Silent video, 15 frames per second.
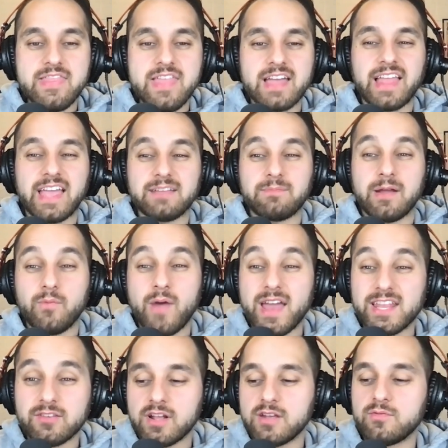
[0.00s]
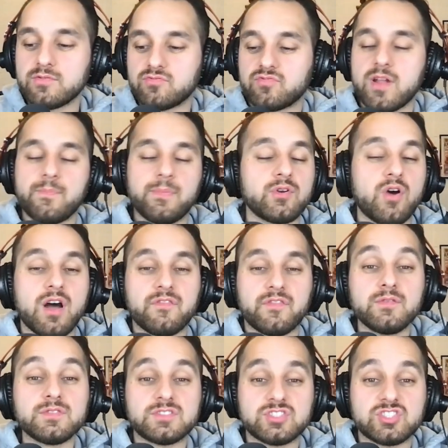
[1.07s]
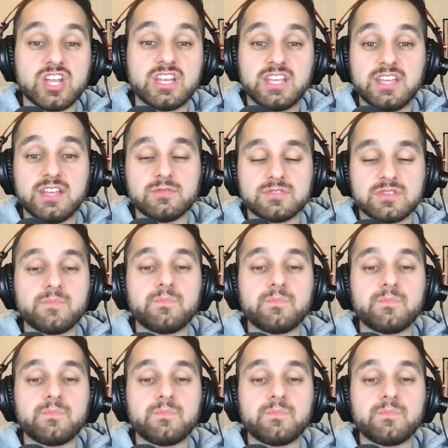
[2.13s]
and then like my wedding ring was ripping off. It was shitty.